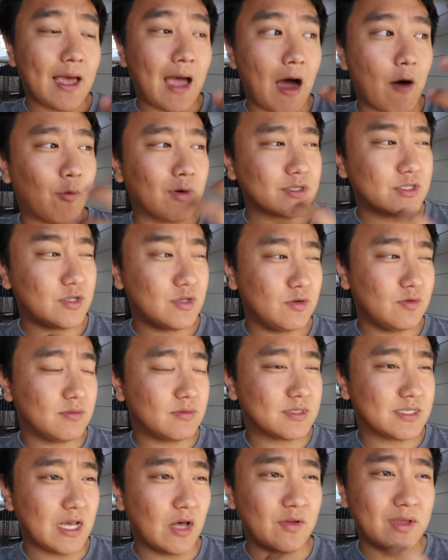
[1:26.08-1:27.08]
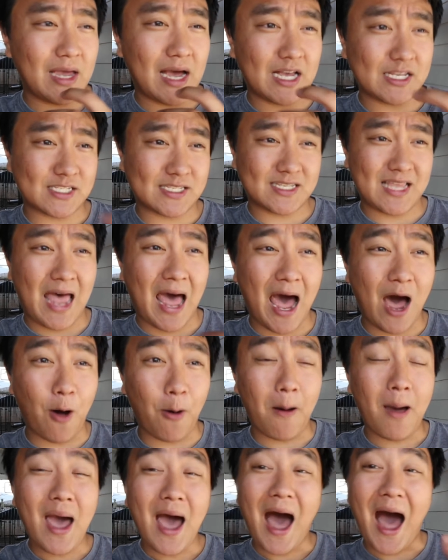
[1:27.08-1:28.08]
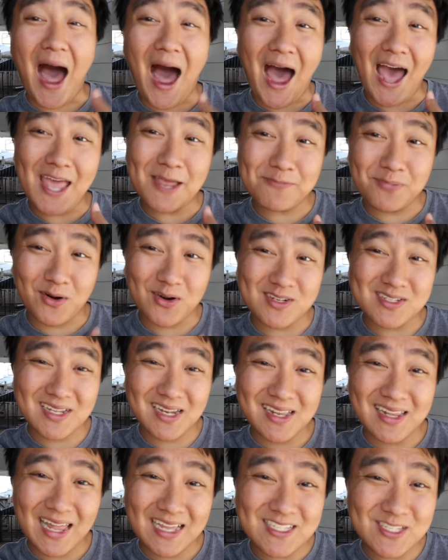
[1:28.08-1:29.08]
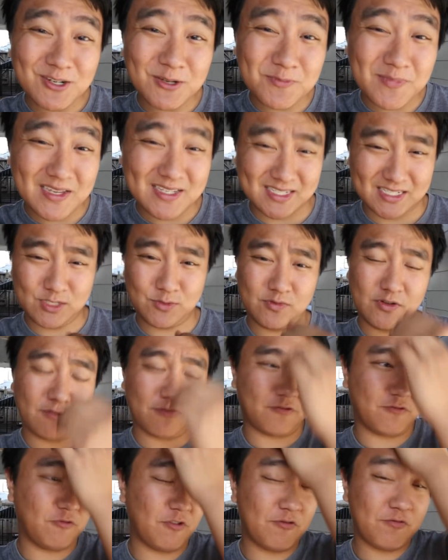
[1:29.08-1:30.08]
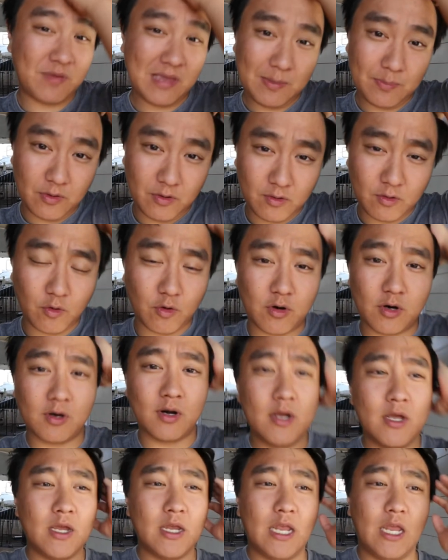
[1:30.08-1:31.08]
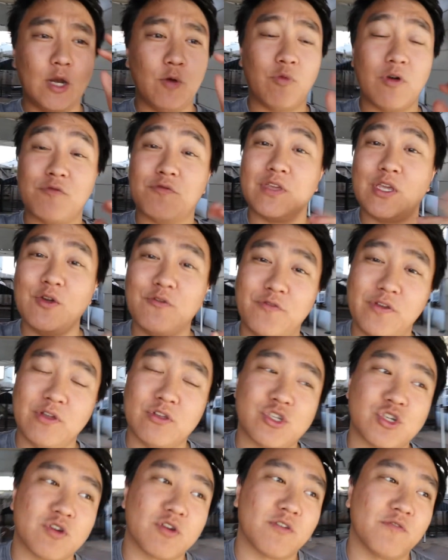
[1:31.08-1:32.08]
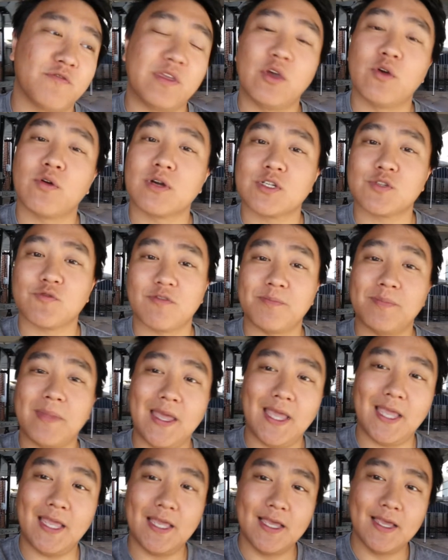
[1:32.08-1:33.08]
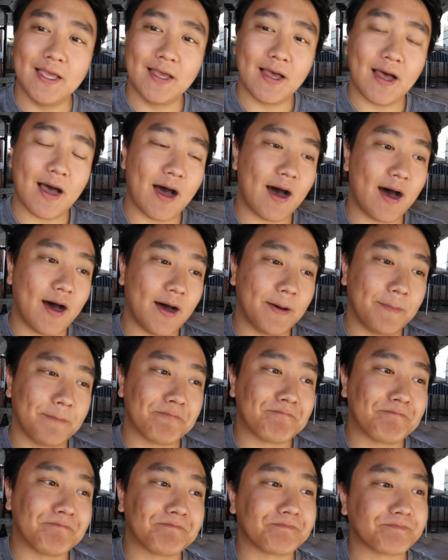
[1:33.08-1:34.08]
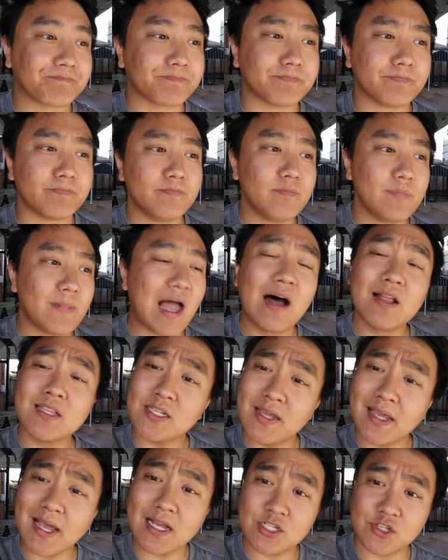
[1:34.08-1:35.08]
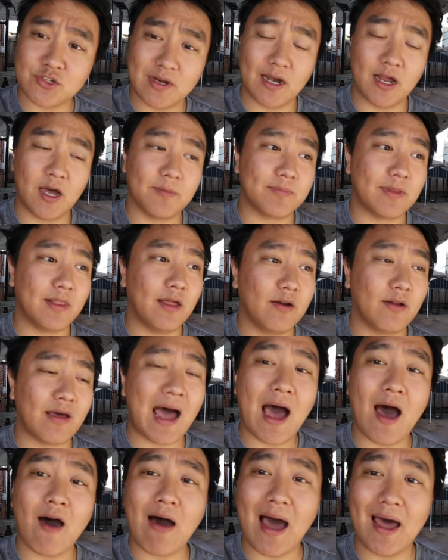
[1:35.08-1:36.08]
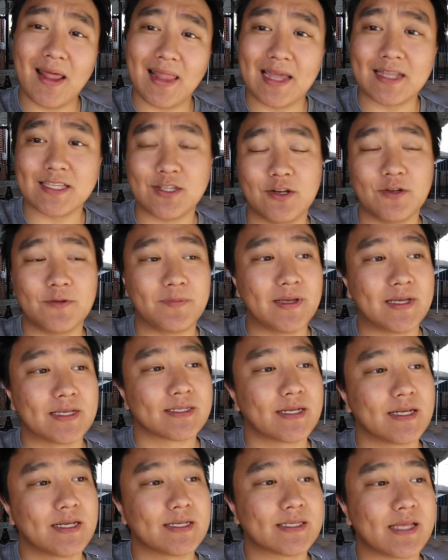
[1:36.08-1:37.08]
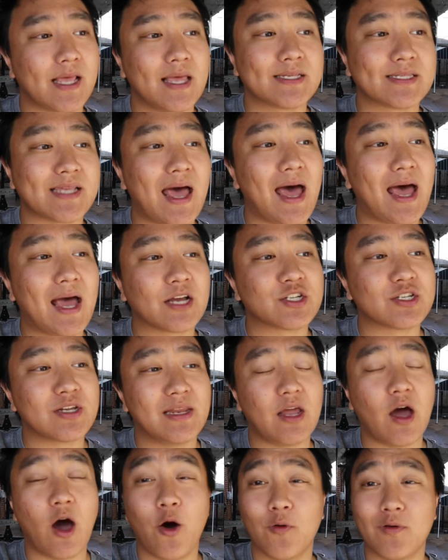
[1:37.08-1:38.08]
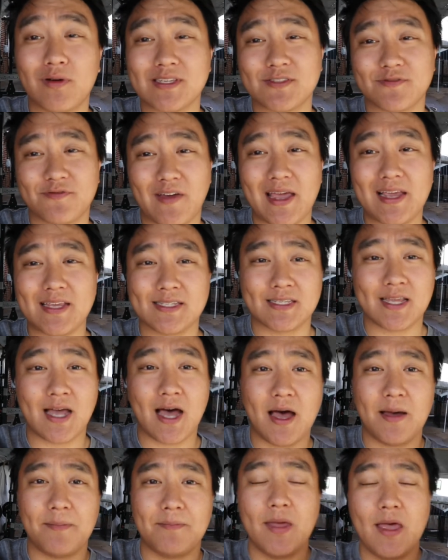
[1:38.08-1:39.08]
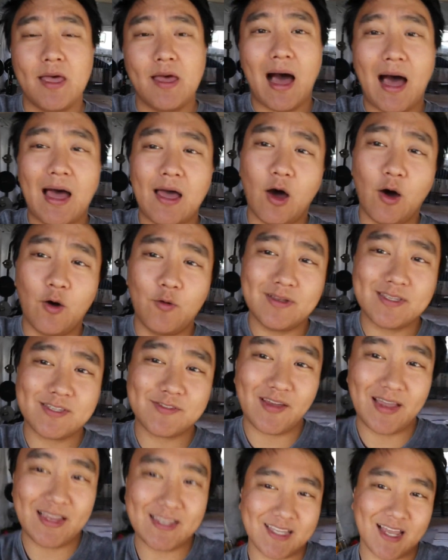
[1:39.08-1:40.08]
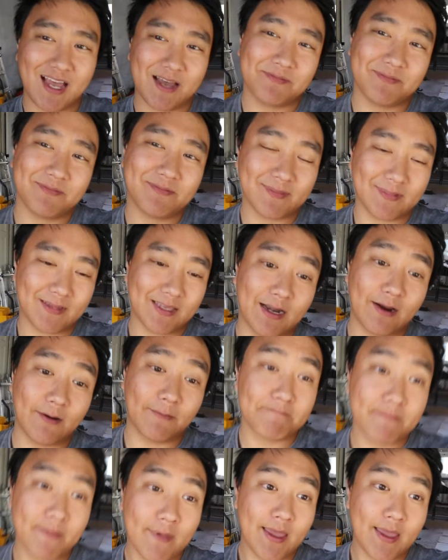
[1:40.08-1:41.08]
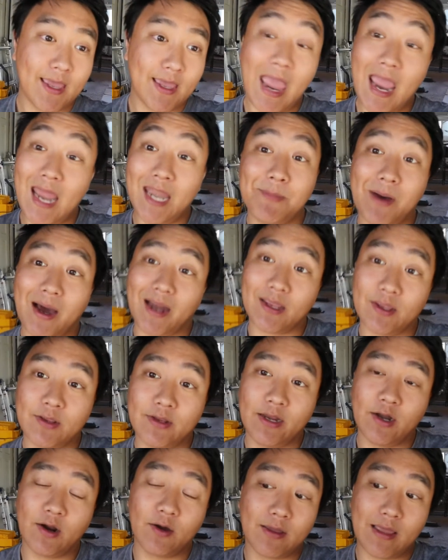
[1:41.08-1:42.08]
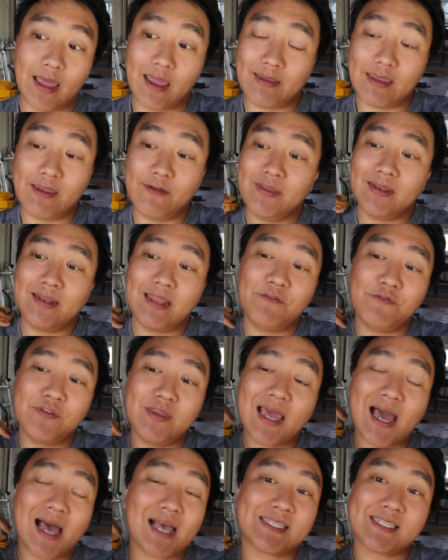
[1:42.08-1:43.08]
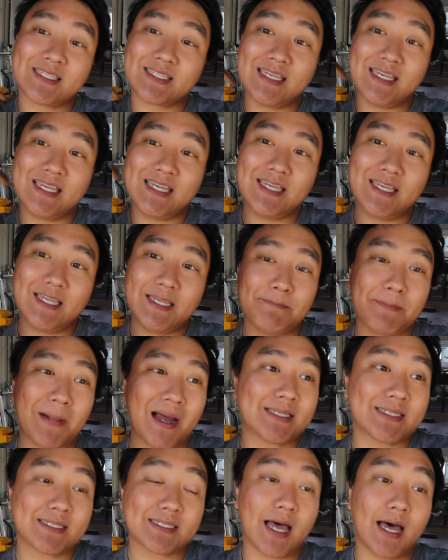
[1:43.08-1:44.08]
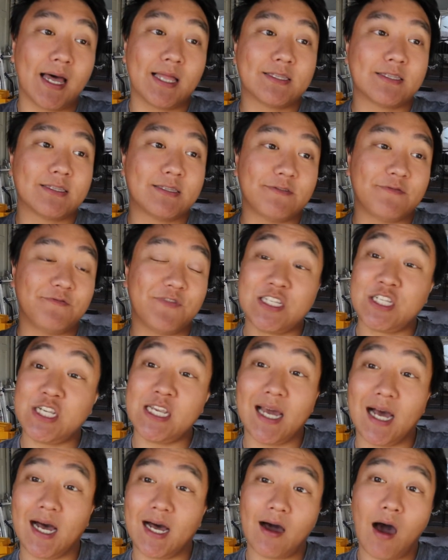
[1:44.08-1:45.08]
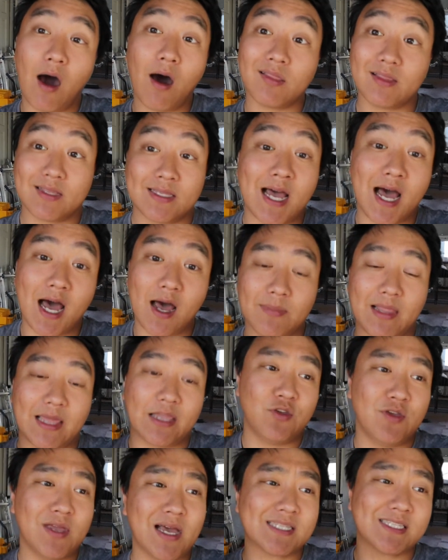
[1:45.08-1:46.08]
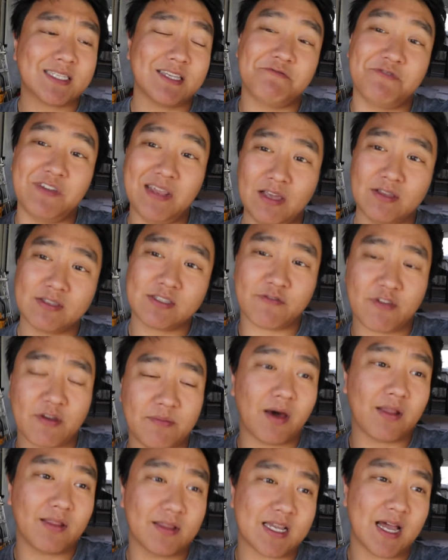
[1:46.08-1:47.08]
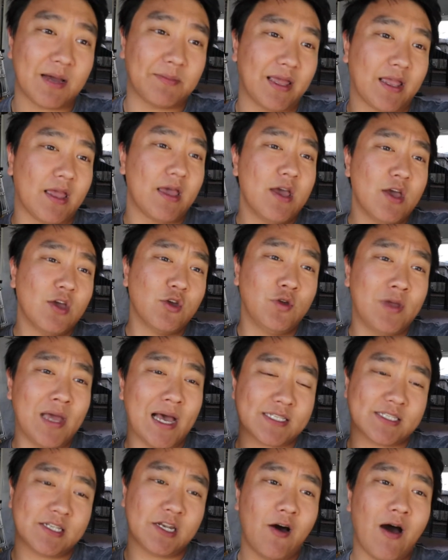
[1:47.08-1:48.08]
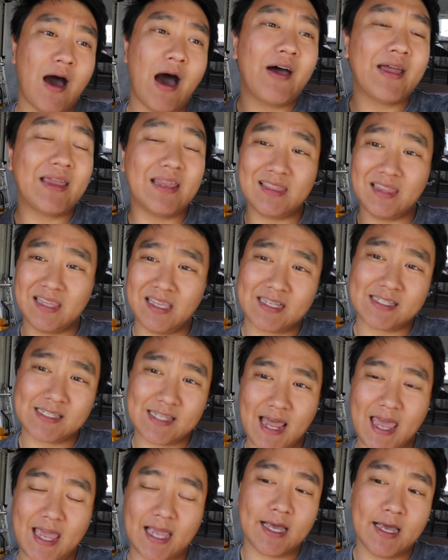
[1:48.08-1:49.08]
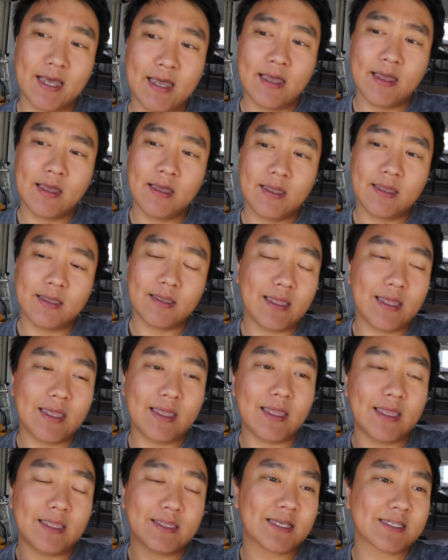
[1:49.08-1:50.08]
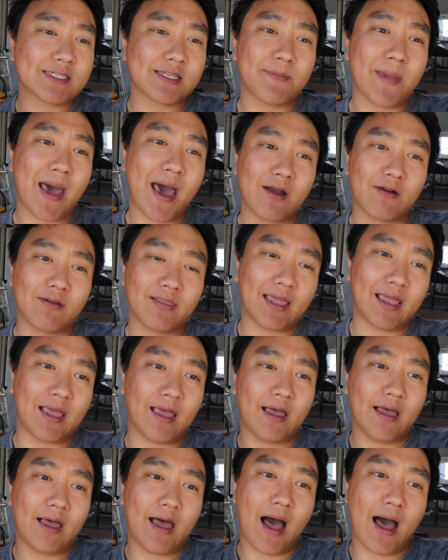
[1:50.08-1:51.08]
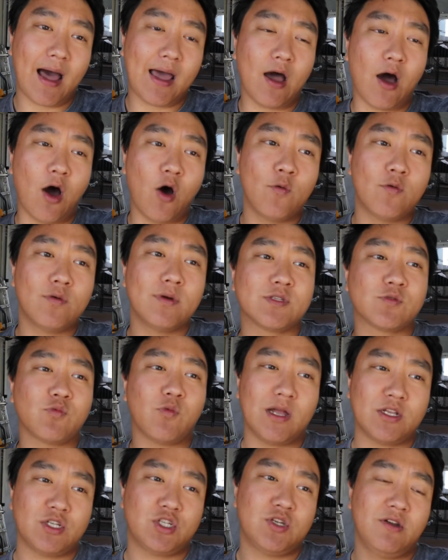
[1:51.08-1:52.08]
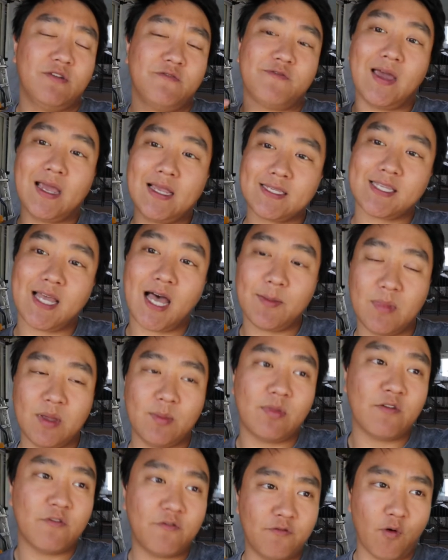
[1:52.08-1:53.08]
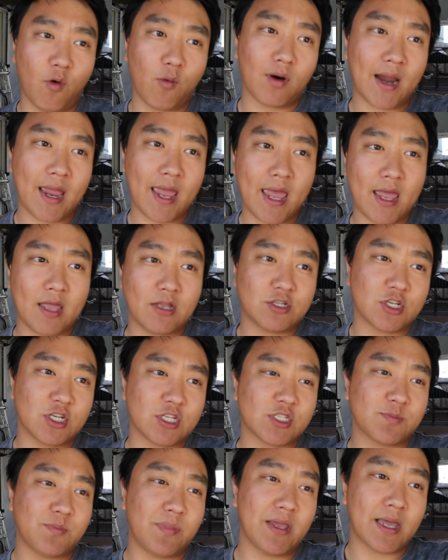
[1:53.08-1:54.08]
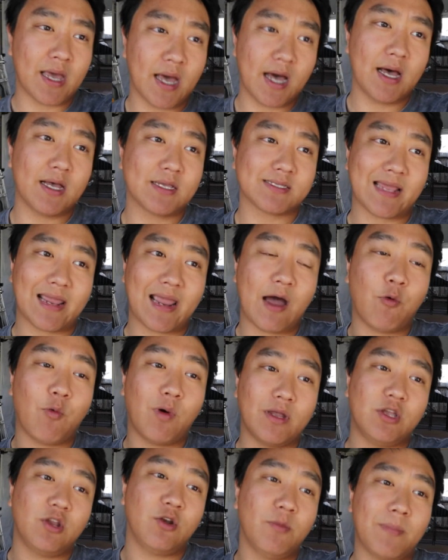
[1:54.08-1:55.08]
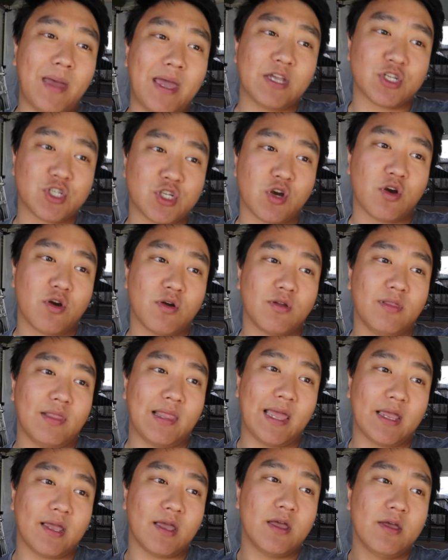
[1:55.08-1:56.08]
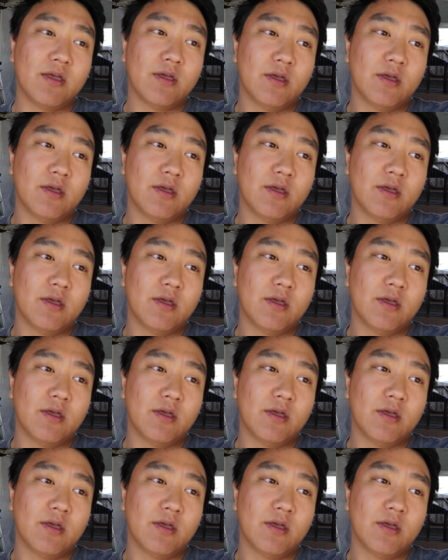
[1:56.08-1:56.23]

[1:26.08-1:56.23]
I want to tell you guys how I personally like to do business with people, or, you know, with you future viewers, with me. I'll tell you guys straight up, like, how I like to do business is actually always FaceTime. I always FaceTime, you know, anybody, you know. Even if you guys see my stud Vegeta all the time, like, you guys see videos of him all the time, like, you guys know how he looks like, it doesn't matter. Like, I always want you to FaceTime me beforehand, just because, like, I want you to make sure, like,